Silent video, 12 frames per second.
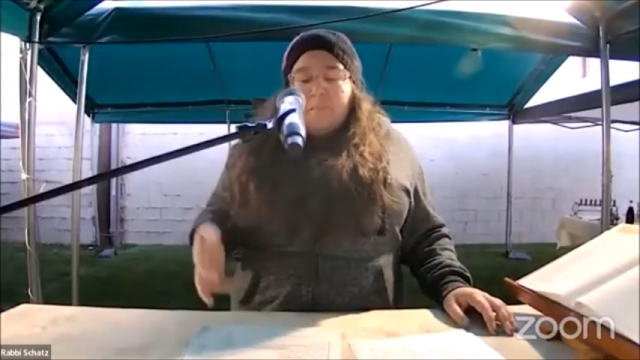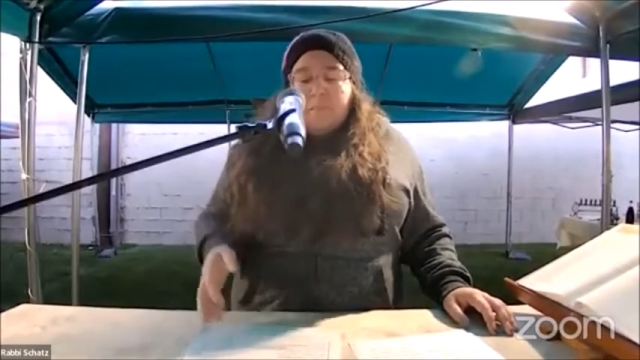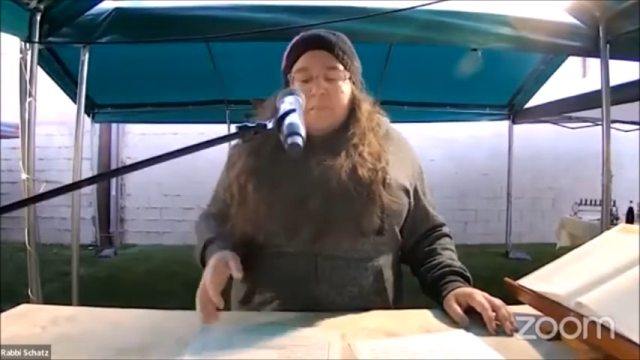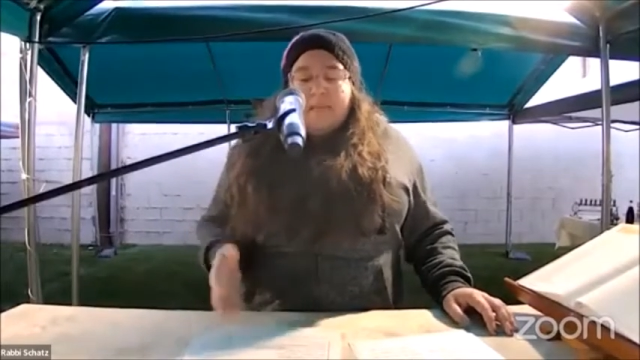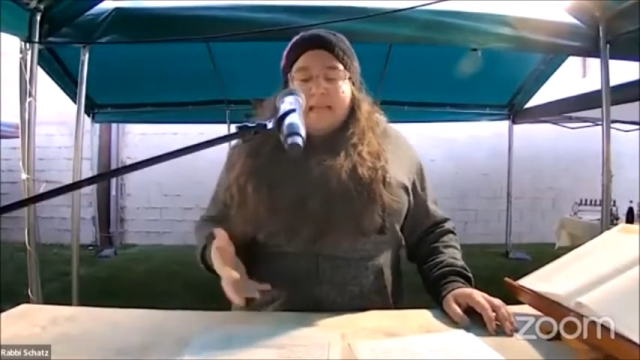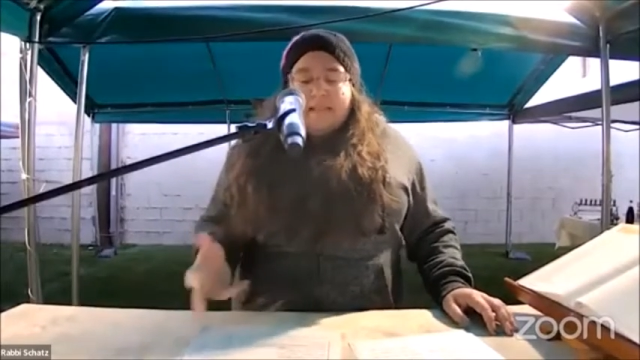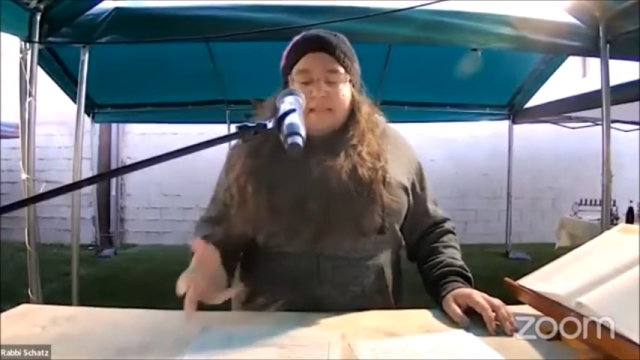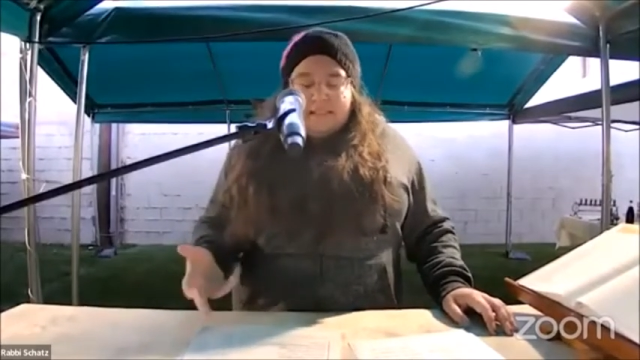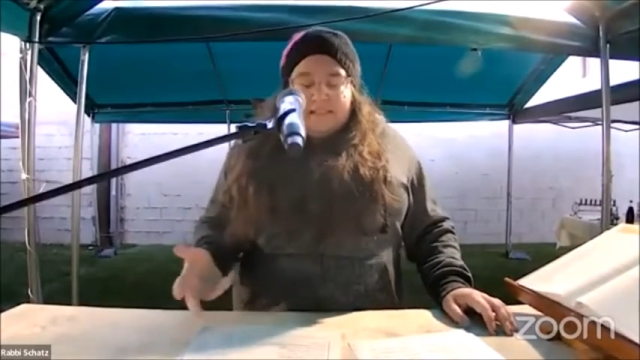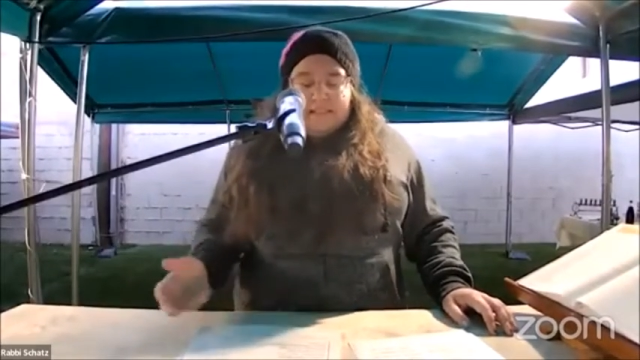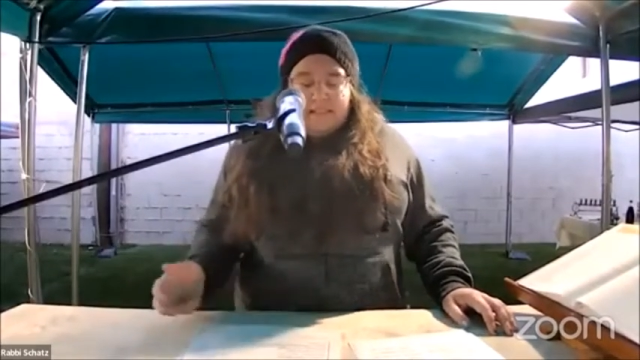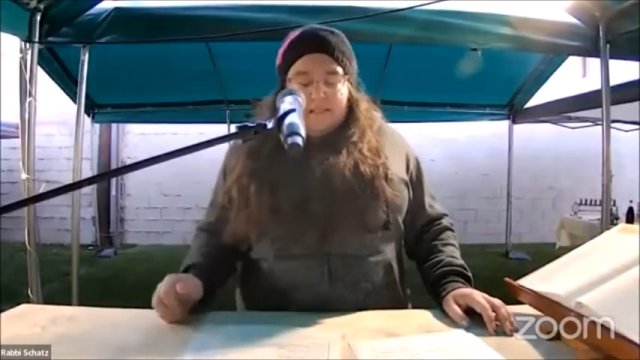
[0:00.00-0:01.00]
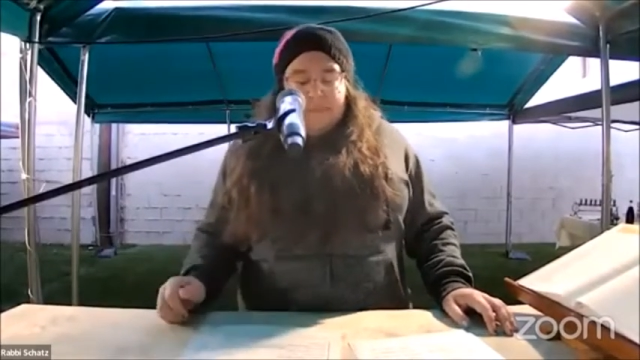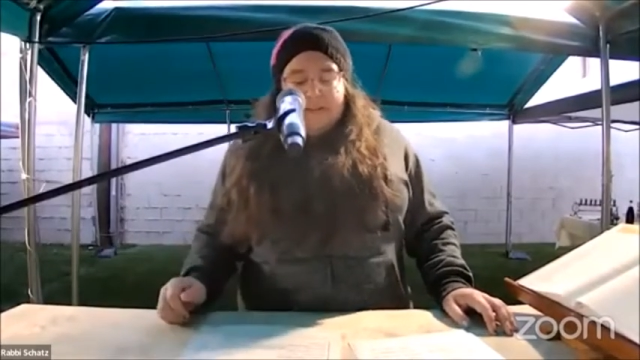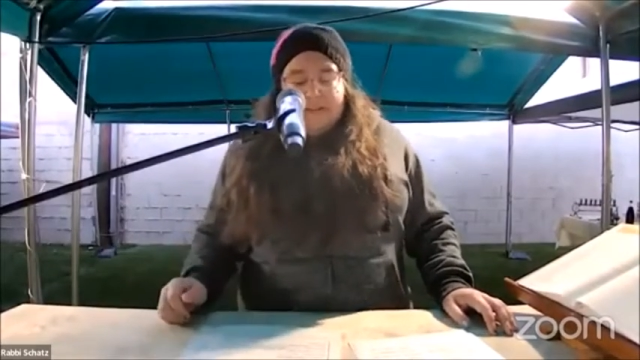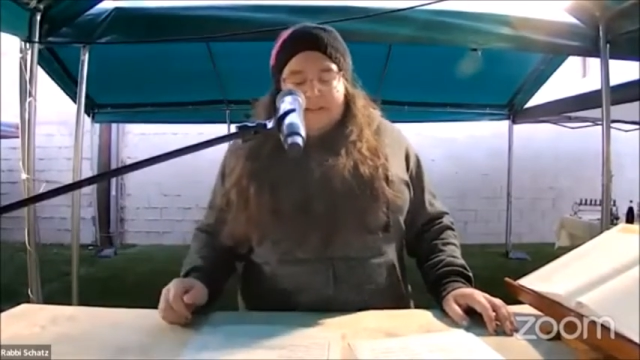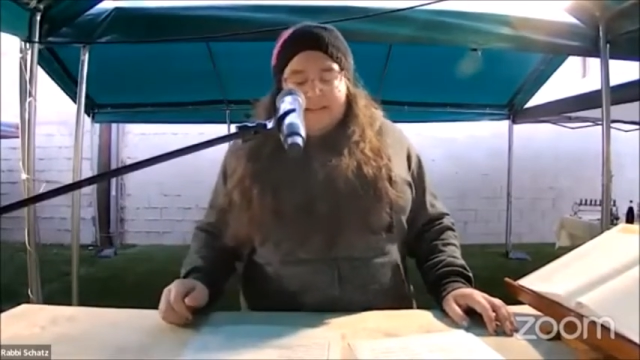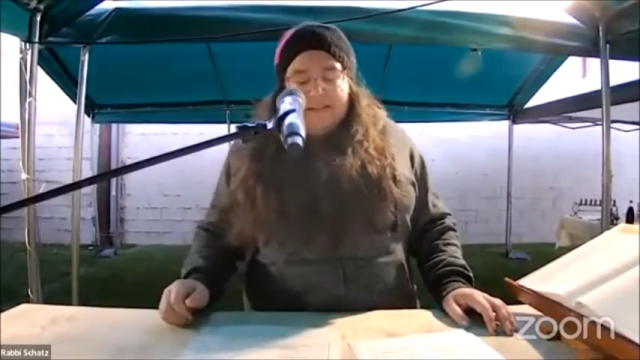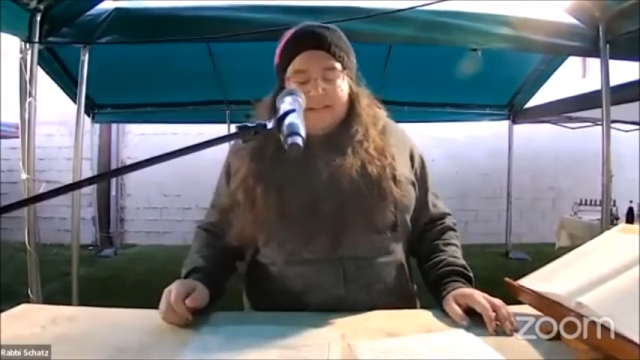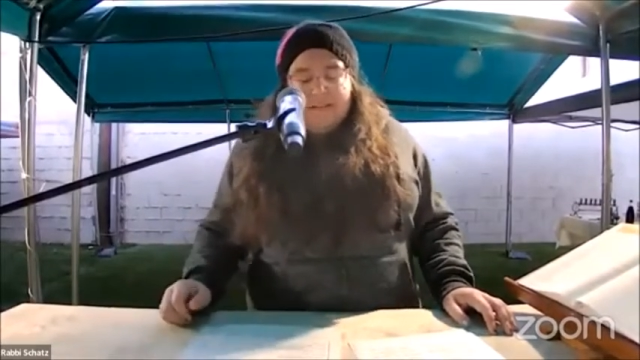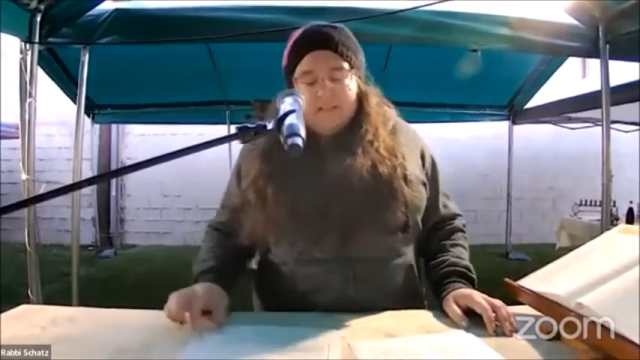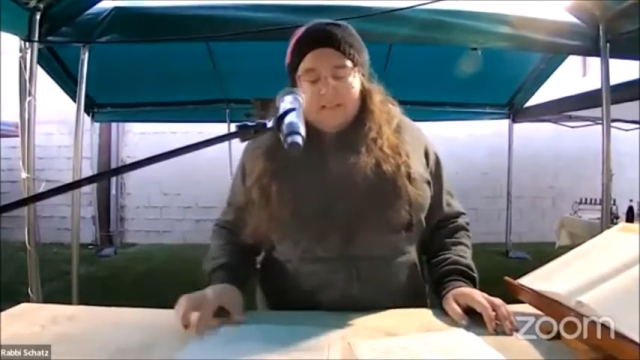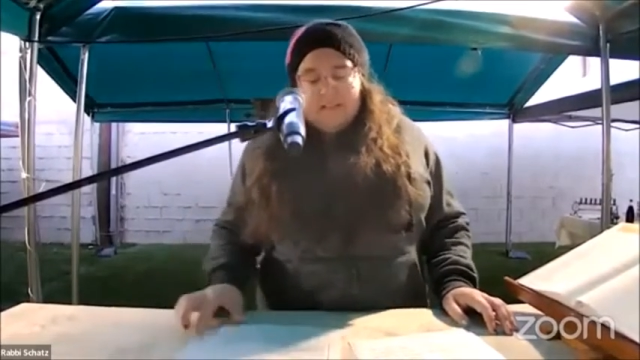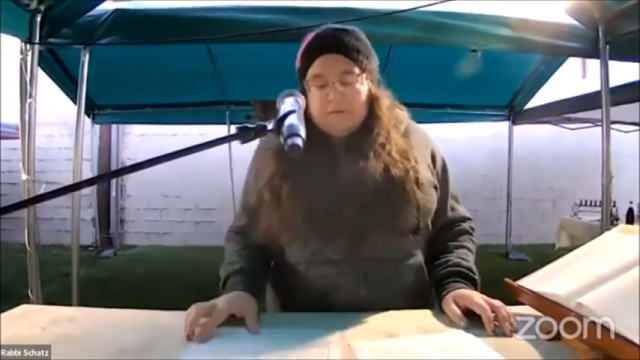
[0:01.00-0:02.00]
likely celebrating
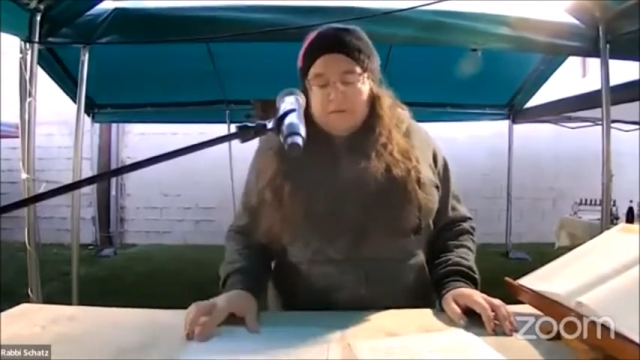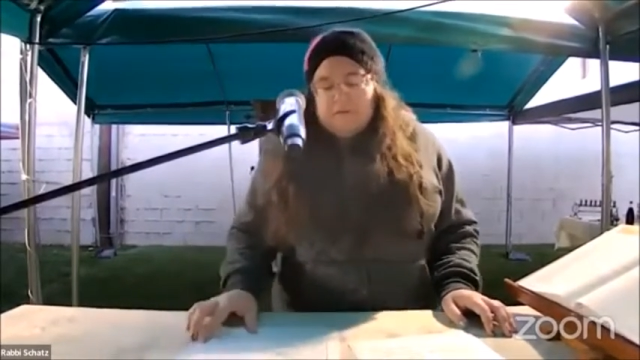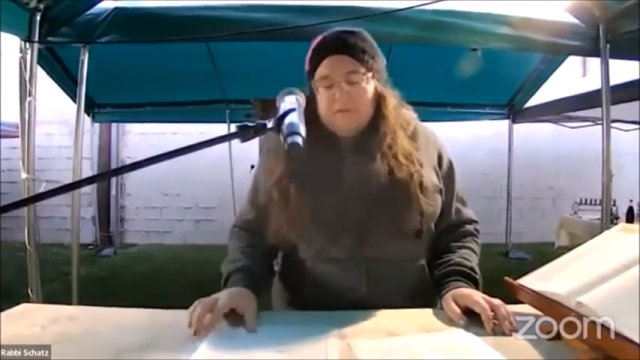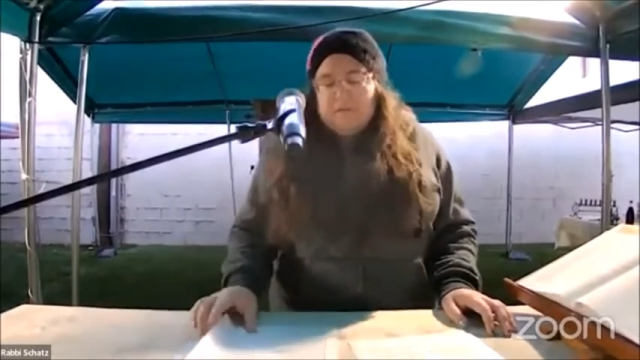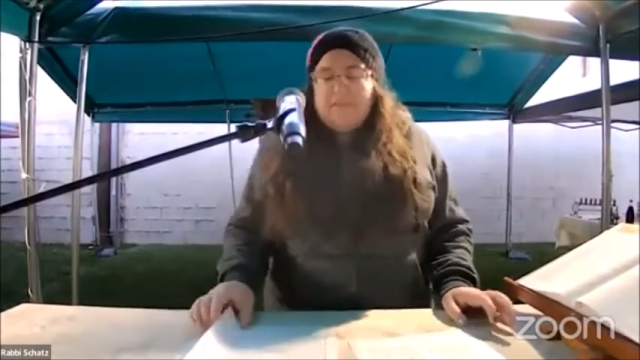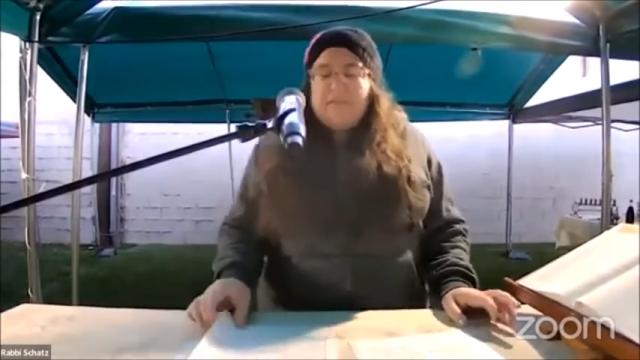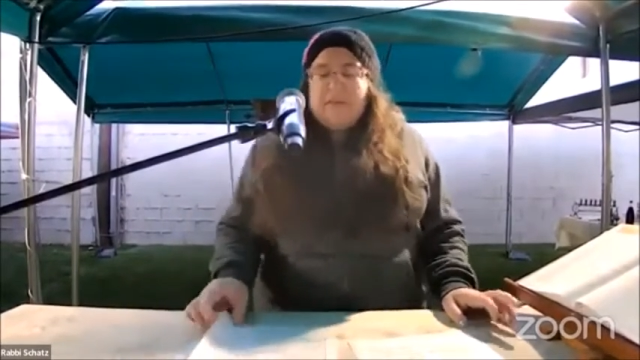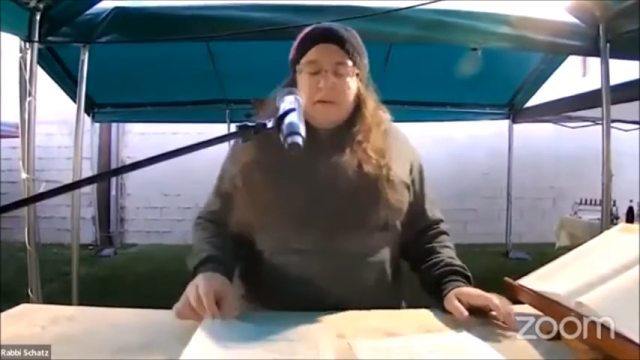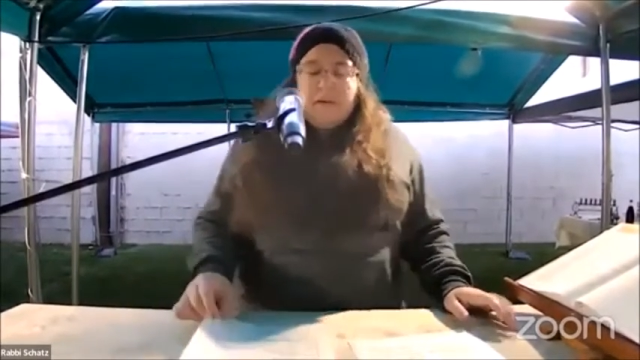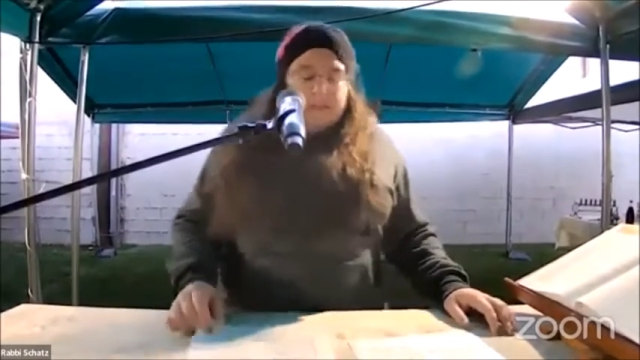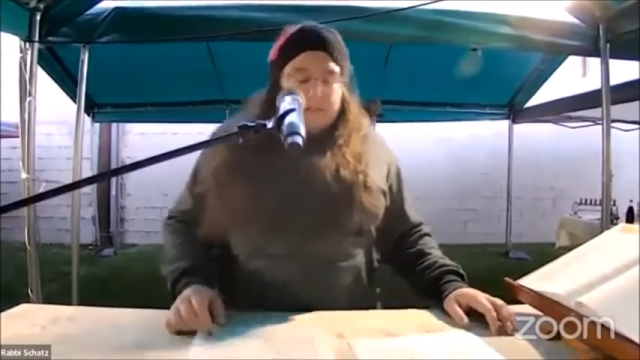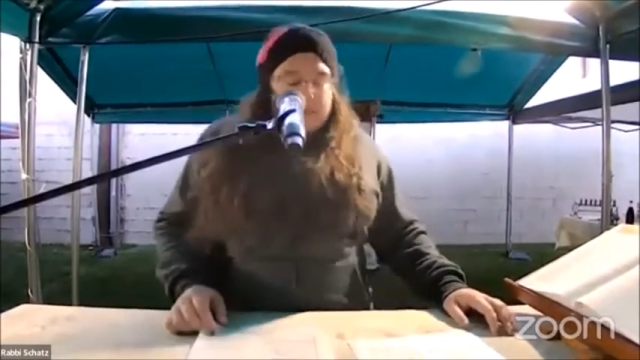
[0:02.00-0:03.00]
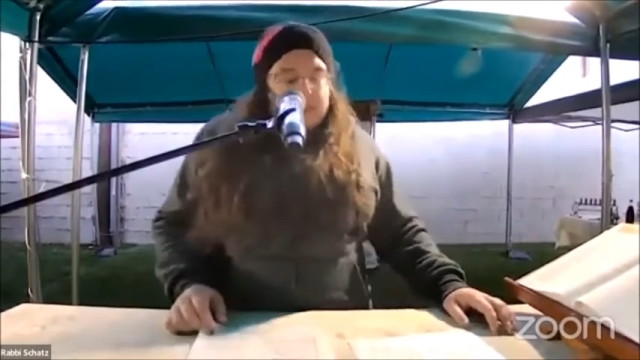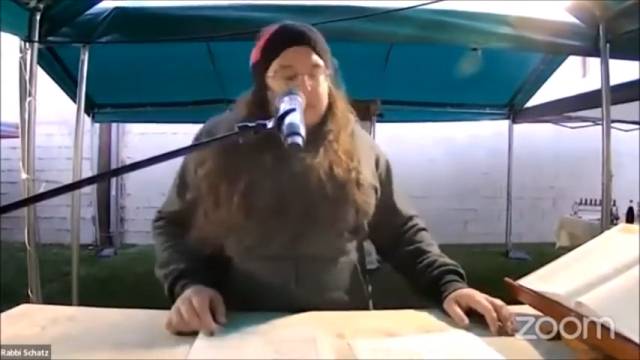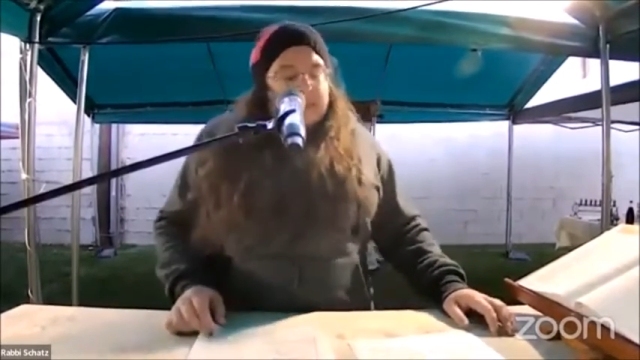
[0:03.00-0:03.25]
this miracle of the oil.